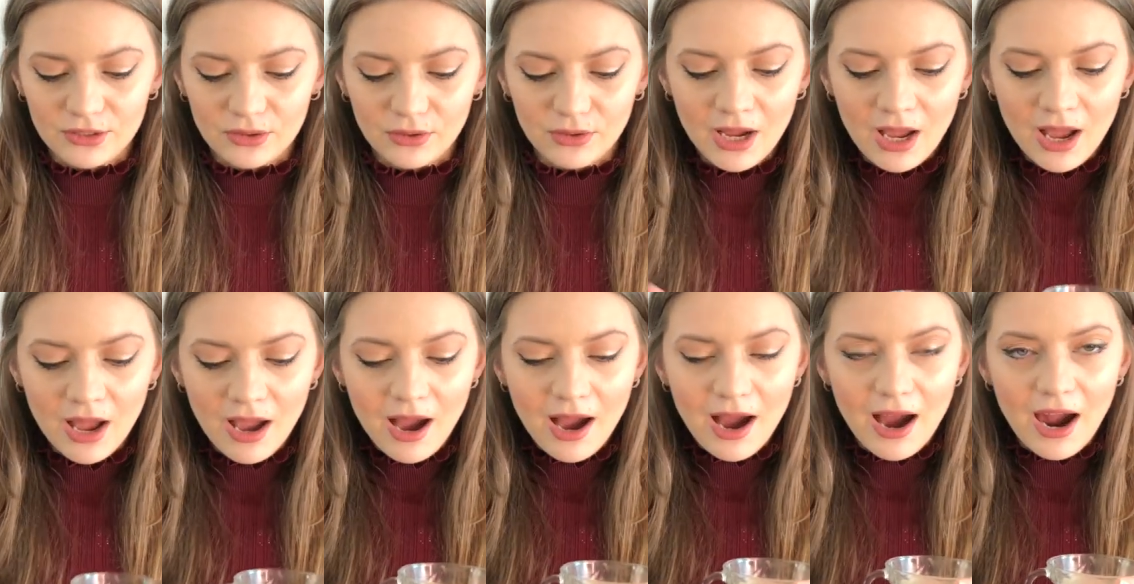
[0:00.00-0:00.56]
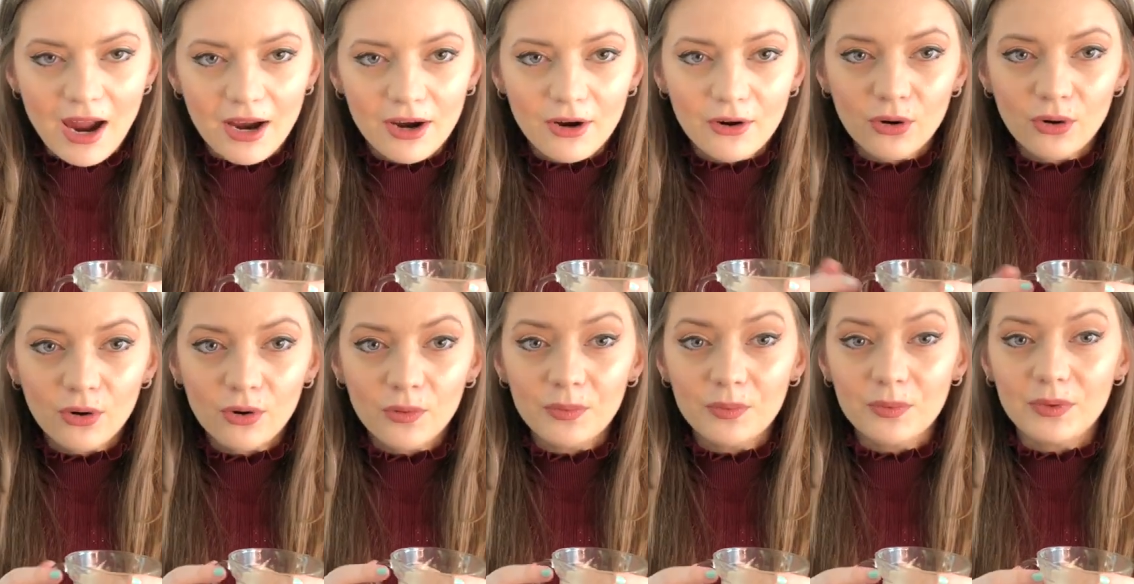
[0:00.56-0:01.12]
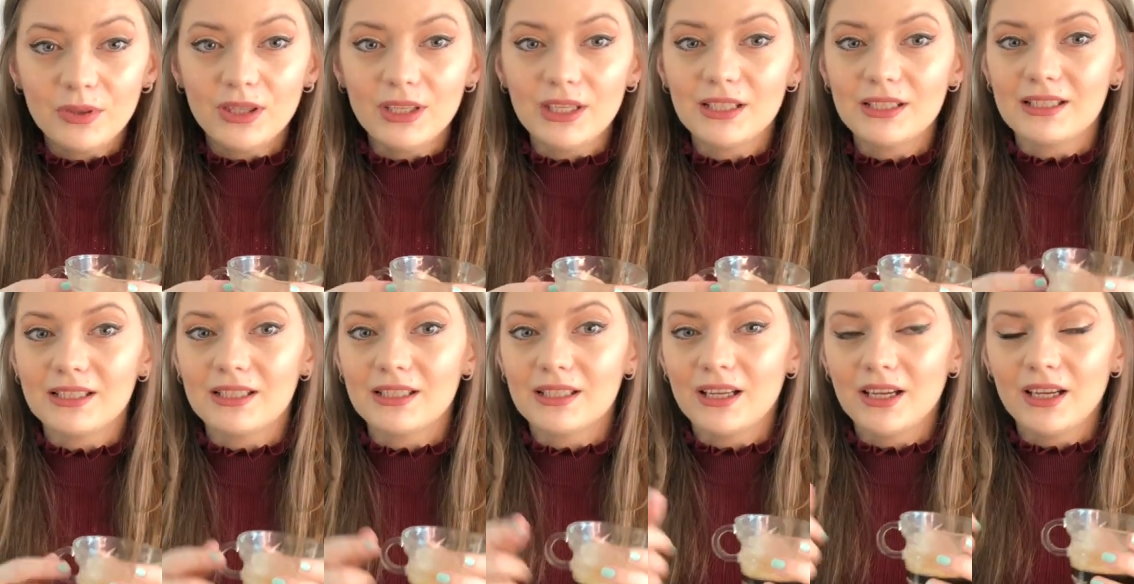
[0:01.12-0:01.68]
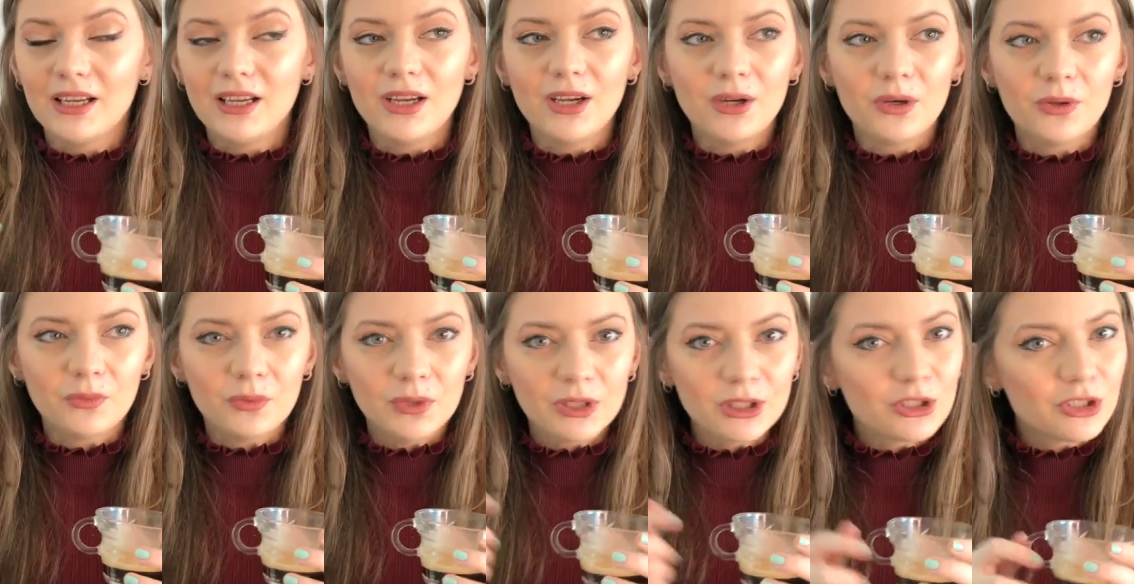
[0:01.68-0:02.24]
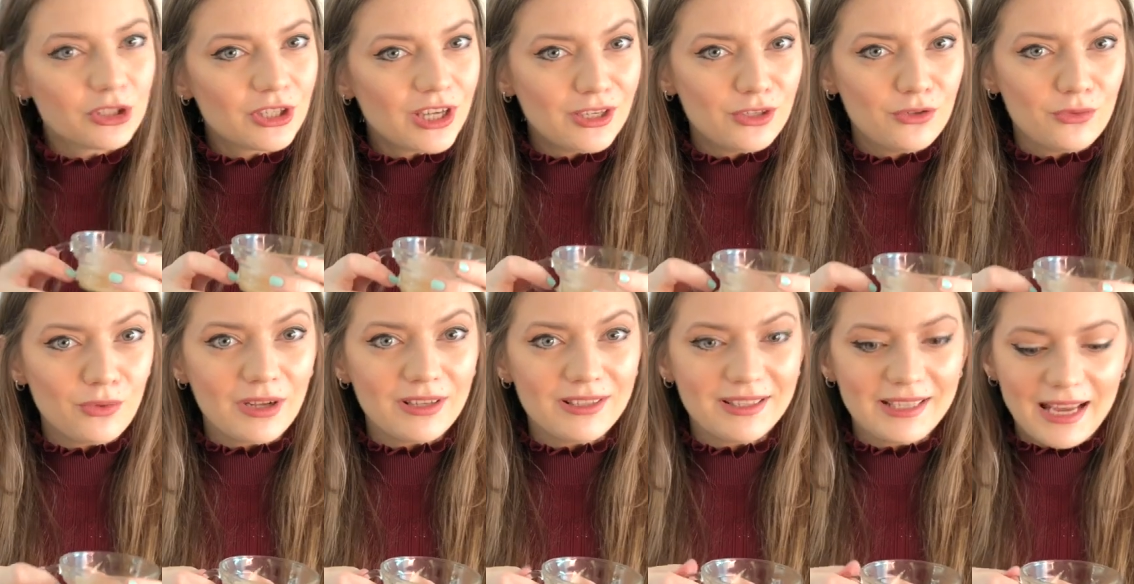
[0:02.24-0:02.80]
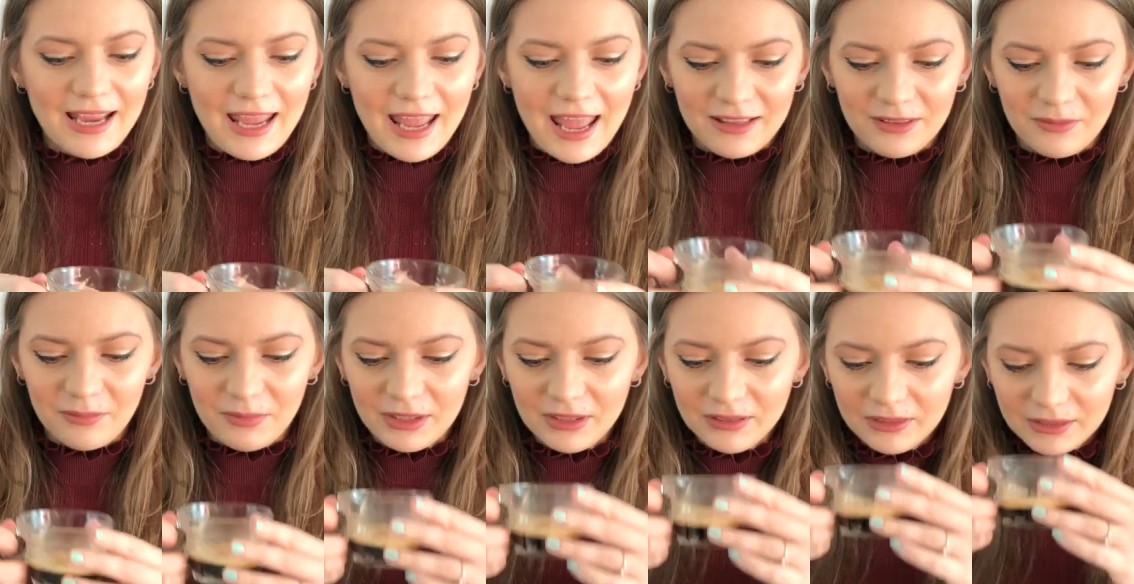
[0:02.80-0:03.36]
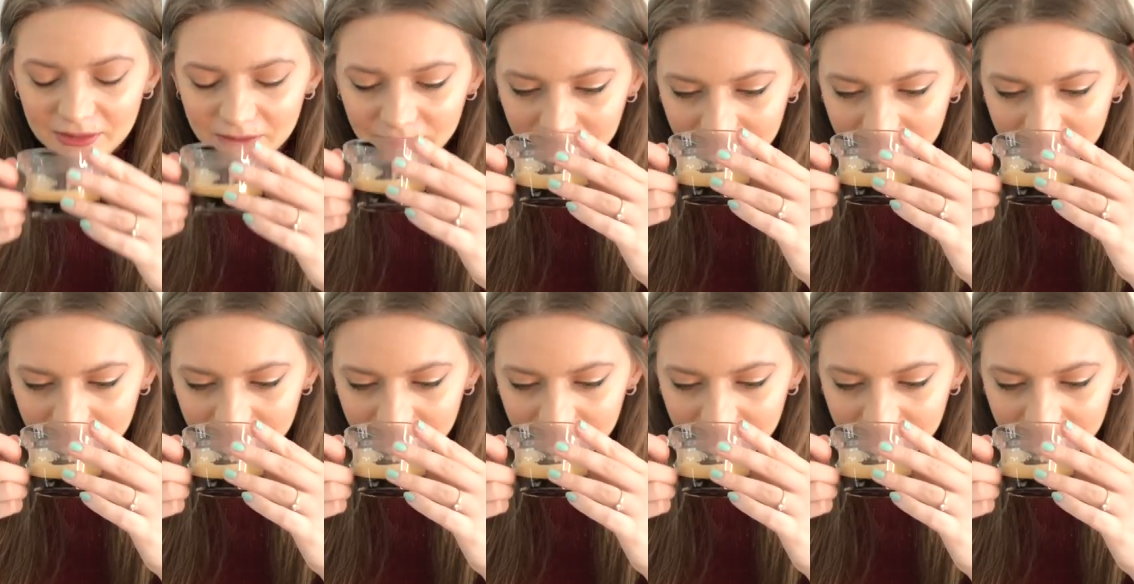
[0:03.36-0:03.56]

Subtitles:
So I hope this will change once I add milk.